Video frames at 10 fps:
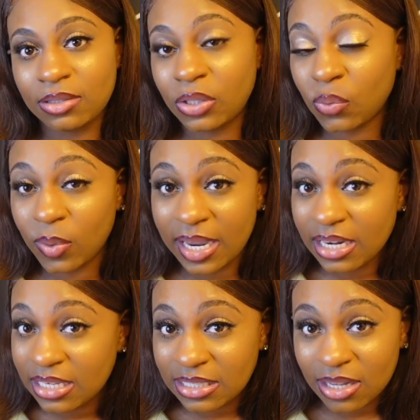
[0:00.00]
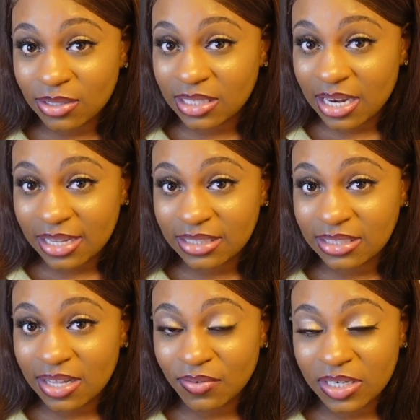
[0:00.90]
the way these nail salons and
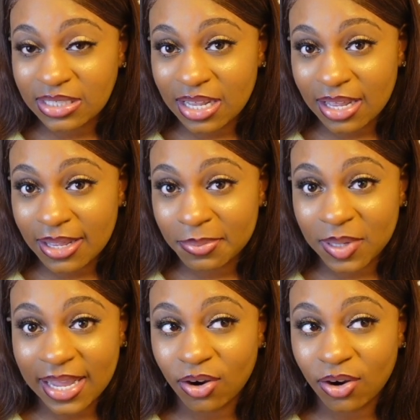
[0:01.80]
stuff are set up, like,